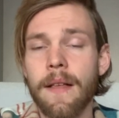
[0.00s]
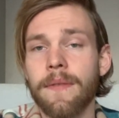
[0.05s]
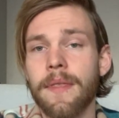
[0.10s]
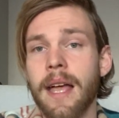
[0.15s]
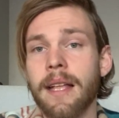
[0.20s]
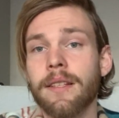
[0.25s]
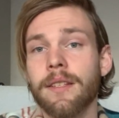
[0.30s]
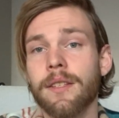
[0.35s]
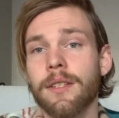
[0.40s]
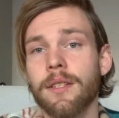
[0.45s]

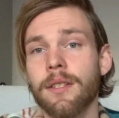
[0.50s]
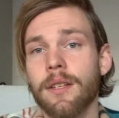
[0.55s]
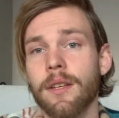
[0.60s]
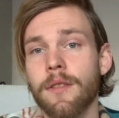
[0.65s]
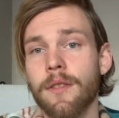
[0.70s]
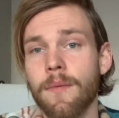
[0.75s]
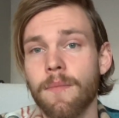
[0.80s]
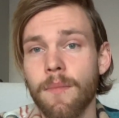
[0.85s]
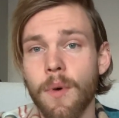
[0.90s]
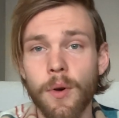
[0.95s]
That's
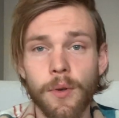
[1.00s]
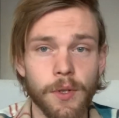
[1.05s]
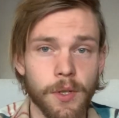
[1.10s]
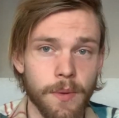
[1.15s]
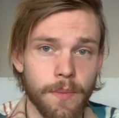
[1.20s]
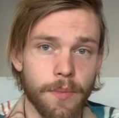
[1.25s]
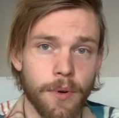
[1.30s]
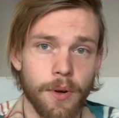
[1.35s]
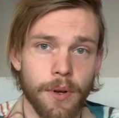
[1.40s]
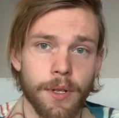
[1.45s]
the most
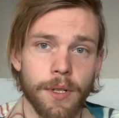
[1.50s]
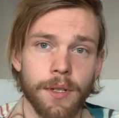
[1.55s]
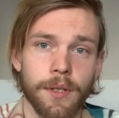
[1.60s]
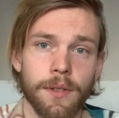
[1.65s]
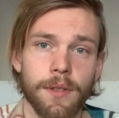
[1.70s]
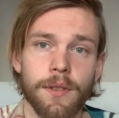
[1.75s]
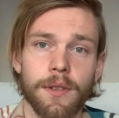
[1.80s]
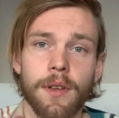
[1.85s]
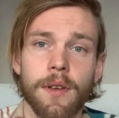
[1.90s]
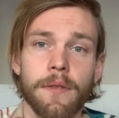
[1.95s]

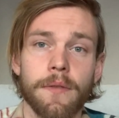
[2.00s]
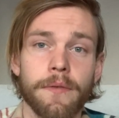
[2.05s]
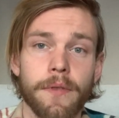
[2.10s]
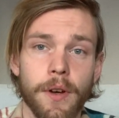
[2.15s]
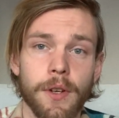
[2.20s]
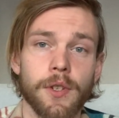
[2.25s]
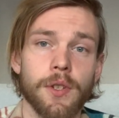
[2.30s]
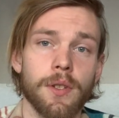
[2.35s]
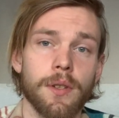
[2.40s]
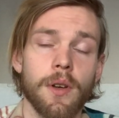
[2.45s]
important
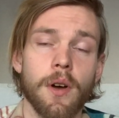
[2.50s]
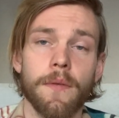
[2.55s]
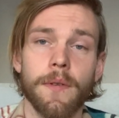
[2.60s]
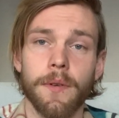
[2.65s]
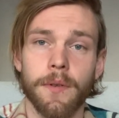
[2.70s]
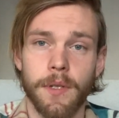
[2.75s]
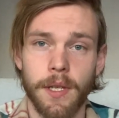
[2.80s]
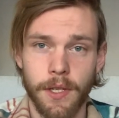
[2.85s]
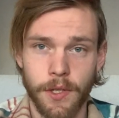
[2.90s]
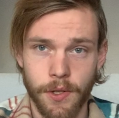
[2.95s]
function of
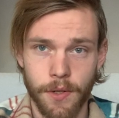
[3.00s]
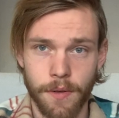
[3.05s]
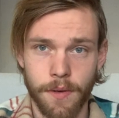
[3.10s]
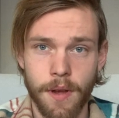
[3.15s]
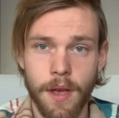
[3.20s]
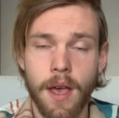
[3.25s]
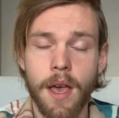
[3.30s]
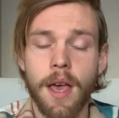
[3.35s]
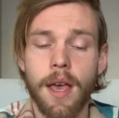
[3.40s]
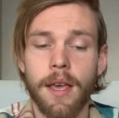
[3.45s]
your teacher,
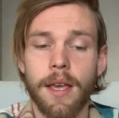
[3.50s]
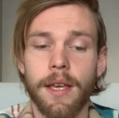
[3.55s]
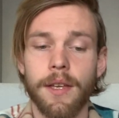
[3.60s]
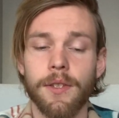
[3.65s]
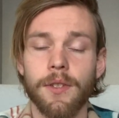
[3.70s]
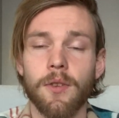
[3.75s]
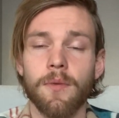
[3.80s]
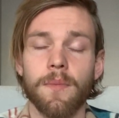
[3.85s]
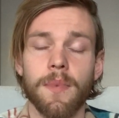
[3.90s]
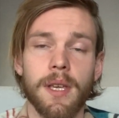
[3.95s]

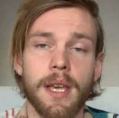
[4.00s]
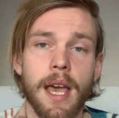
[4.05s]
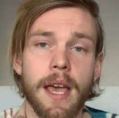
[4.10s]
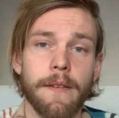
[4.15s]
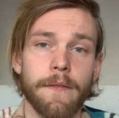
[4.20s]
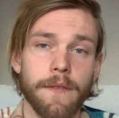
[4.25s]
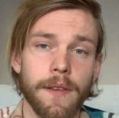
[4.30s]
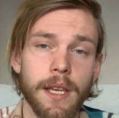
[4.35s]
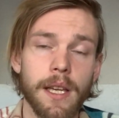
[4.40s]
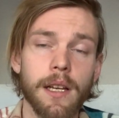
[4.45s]
is to be
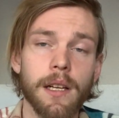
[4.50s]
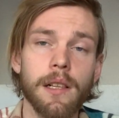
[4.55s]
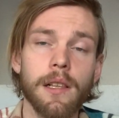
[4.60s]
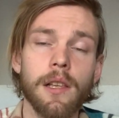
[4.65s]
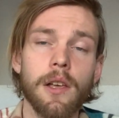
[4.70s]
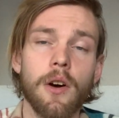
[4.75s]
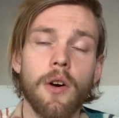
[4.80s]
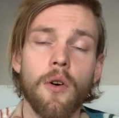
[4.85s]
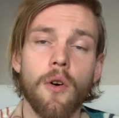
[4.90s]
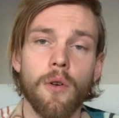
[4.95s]
a
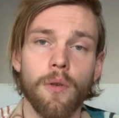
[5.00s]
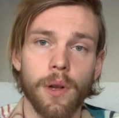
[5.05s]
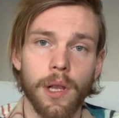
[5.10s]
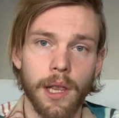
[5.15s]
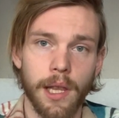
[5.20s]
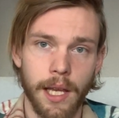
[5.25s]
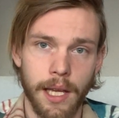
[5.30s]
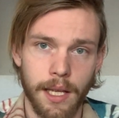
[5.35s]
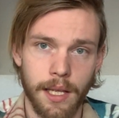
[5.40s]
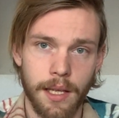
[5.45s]
vehicle or a
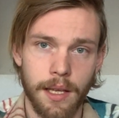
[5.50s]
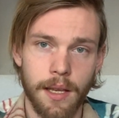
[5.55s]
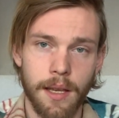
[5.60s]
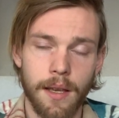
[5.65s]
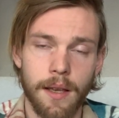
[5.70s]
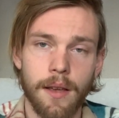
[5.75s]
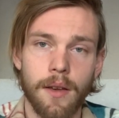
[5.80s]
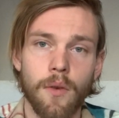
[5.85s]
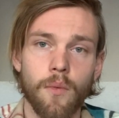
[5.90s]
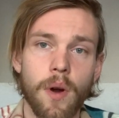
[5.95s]
link
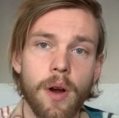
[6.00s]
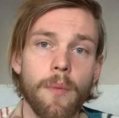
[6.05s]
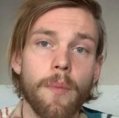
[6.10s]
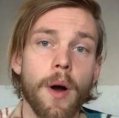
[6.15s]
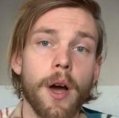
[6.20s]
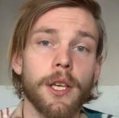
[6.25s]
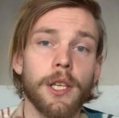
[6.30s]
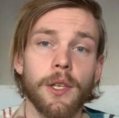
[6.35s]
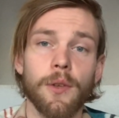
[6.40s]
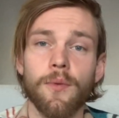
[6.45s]

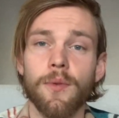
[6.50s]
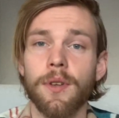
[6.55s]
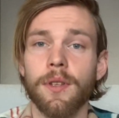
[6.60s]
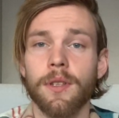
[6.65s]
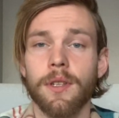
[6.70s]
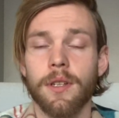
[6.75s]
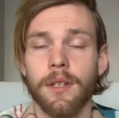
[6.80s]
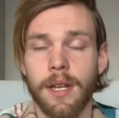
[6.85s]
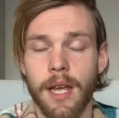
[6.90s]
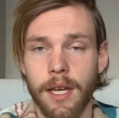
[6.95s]
whereby you can
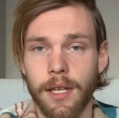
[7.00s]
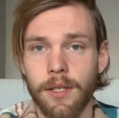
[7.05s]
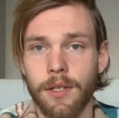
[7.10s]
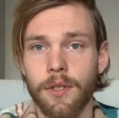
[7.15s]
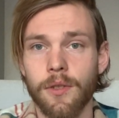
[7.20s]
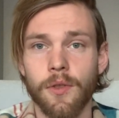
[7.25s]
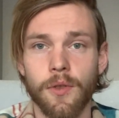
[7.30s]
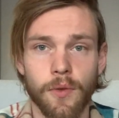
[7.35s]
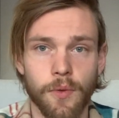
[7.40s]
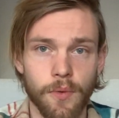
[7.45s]
connect
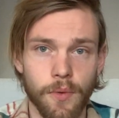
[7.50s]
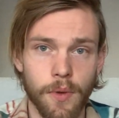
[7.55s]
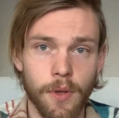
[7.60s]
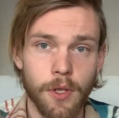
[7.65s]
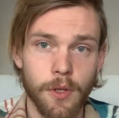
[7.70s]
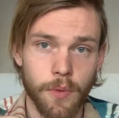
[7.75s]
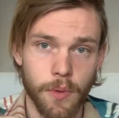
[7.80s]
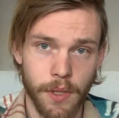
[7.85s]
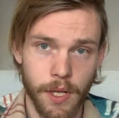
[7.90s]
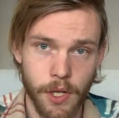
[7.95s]
to
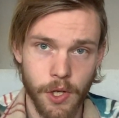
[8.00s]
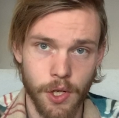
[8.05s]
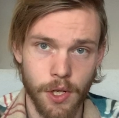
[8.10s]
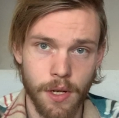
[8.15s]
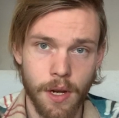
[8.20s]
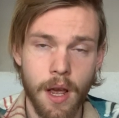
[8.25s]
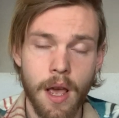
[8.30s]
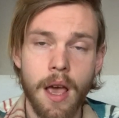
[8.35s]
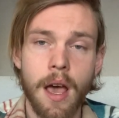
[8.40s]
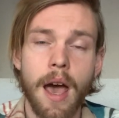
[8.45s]

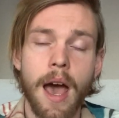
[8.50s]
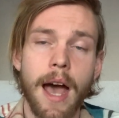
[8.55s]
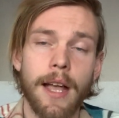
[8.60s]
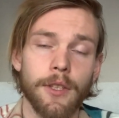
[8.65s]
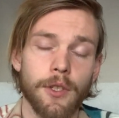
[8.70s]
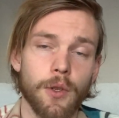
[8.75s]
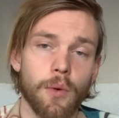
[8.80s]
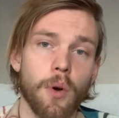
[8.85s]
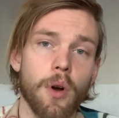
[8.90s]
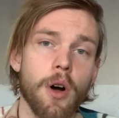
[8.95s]
tradition
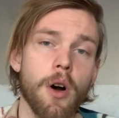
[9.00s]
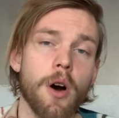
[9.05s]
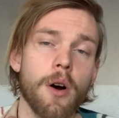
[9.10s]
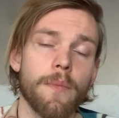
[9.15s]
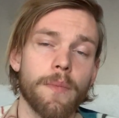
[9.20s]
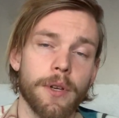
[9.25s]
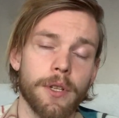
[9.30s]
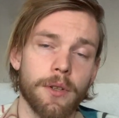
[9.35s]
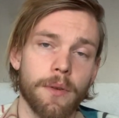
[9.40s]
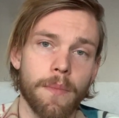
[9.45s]
and draw
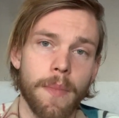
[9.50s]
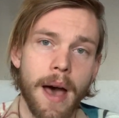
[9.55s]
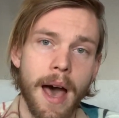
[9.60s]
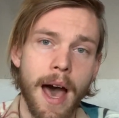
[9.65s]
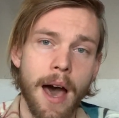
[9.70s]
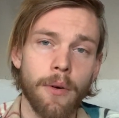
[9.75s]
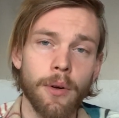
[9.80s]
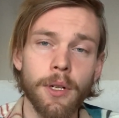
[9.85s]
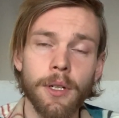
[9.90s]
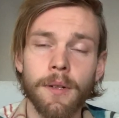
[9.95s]
upon the
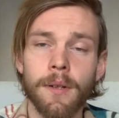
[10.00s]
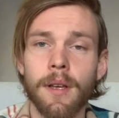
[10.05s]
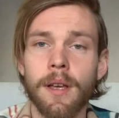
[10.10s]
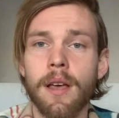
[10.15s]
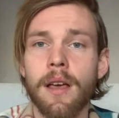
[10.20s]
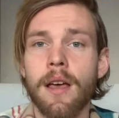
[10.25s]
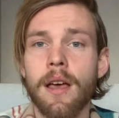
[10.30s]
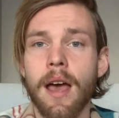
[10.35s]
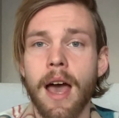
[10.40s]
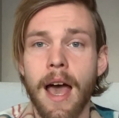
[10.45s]
power
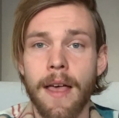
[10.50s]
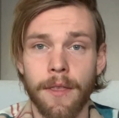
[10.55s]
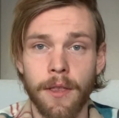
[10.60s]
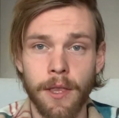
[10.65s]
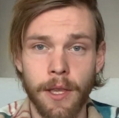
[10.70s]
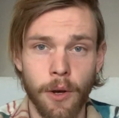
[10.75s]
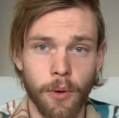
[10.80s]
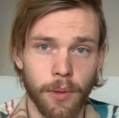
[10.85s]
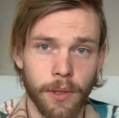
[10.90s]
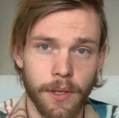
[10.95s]
and the
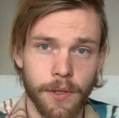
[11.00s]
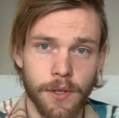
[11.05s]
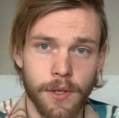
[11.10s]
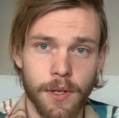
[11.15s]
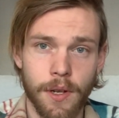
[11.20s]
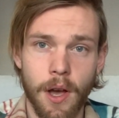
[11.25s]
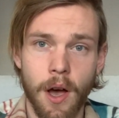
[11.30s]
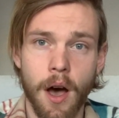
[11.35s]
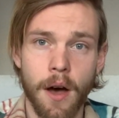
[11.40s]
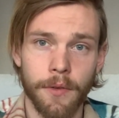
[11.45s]

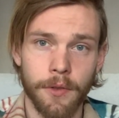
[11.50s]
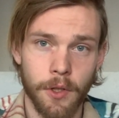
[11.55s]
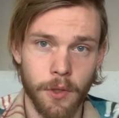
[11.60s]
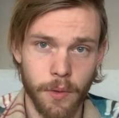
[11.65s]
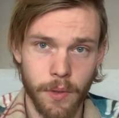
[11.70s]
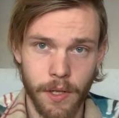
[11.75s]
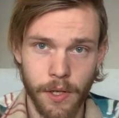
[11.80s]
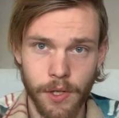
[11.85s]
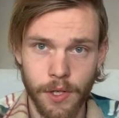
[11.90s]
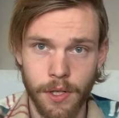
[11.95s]
knowledge of the
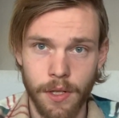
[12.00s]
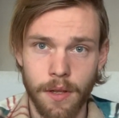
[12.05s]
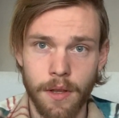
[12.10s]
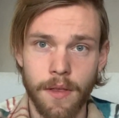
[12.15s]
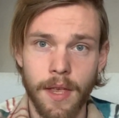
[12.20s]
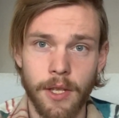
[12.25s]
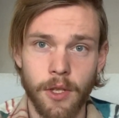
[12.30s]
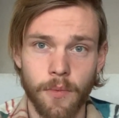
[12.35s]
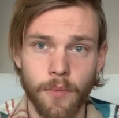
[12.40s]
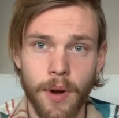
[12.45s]
tradition
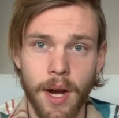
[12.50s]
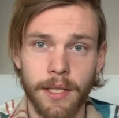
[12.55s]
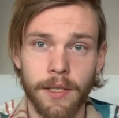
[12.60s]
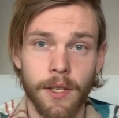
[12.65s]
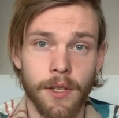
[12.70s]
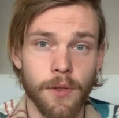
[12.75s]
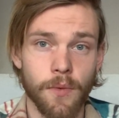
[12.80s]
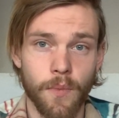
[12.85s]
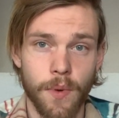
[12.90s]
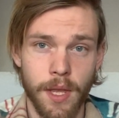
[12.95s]
that you
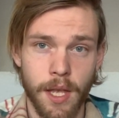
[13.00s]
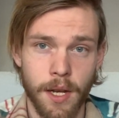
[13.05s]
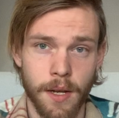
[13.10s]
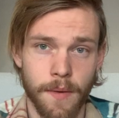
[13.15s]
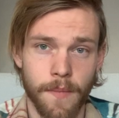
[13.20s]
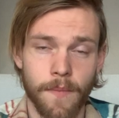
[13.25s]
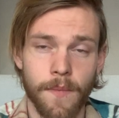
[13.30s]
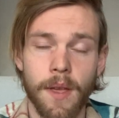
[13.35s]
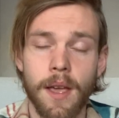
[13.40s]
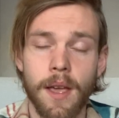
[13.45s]
practice within.
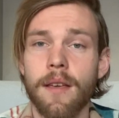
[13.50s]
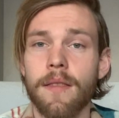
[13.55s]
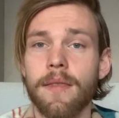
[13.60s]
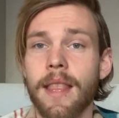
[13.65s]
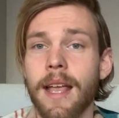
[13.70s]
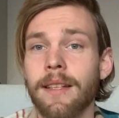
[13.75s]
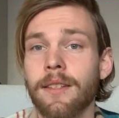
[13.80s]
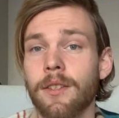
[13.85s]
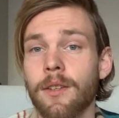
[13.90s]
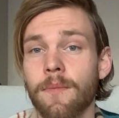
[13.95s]

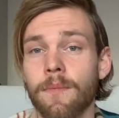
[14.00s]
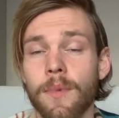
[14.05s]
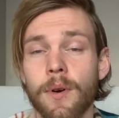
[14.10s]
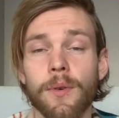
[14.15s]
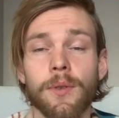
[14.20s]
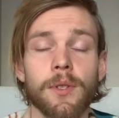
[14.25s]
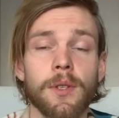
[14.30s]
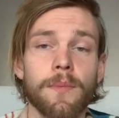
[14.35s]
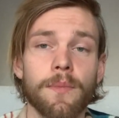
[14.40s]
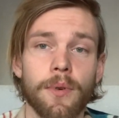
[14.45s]
That's the
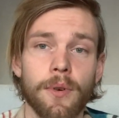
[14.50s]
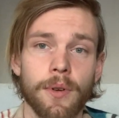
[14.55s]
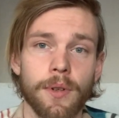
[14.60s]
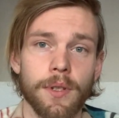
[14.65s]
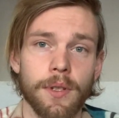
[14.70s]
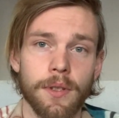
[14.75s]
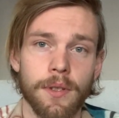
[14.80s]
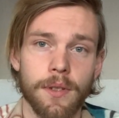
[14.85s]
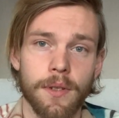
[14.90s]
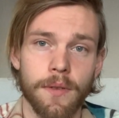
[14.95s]
most
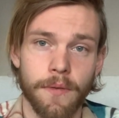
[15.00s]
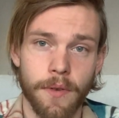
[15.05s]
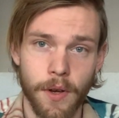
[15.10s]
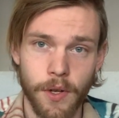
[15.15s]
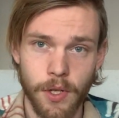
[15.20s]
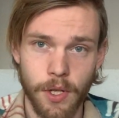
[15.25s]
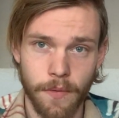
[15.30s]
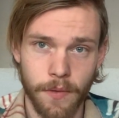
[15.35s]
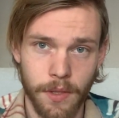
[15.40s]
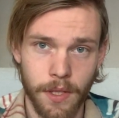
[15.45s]
important
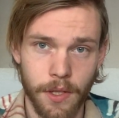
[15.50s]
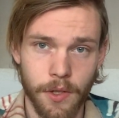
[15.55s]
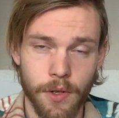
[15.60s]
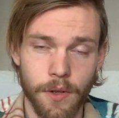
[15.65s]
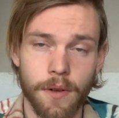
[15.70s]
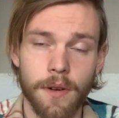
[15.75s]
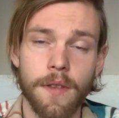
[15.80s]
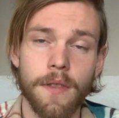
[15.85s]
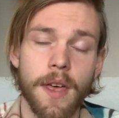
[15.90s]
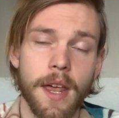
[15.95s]
function of a
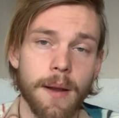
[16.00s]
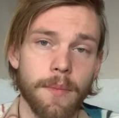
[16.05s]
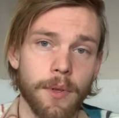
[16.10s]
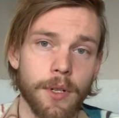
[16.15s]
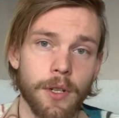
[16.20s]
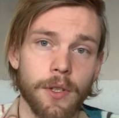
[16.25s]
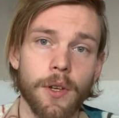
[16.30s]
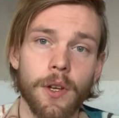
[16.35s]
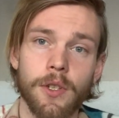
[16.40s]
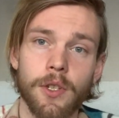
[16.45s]
teacher that I'm
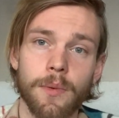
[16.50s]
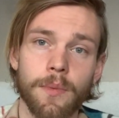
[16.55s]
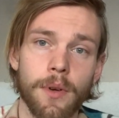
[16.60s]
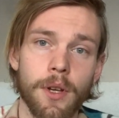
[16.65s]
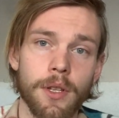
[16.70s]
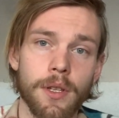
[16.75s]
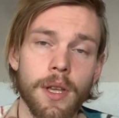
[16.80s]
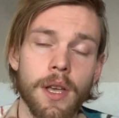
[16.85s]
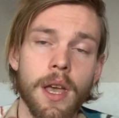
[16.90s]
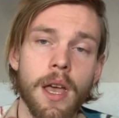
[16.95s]
going to touch
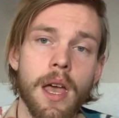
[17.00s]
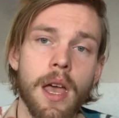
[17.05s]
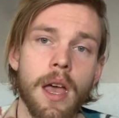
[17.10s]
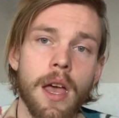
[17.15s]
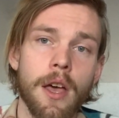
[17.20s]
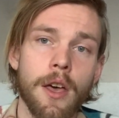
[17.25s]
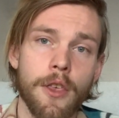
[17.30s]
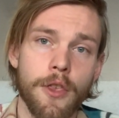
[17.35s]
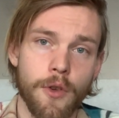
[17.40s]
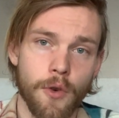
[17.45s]
upon
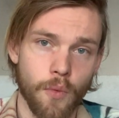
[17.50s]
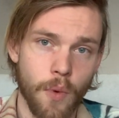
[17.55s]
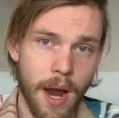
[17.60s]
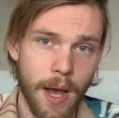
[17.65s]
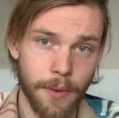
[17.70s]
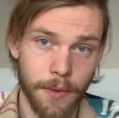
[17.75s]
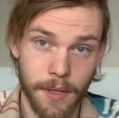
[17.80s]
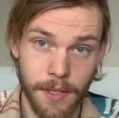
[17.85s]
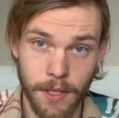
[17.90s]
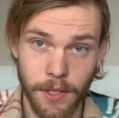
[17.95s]

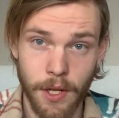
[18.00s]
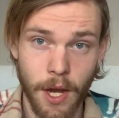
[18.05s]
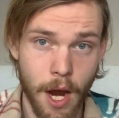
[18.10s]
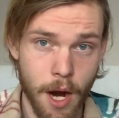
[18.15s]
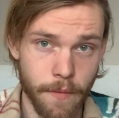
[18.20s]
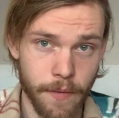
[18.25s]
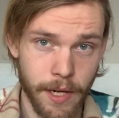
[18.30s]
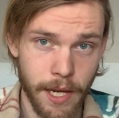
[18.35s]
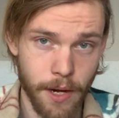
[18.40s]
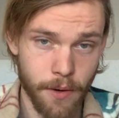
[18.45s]
throughout this
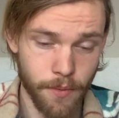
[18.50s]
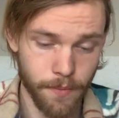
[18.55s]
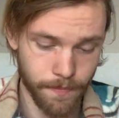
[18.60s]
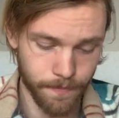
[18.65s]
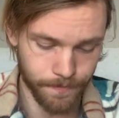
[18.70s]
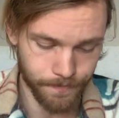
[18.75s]
entire video.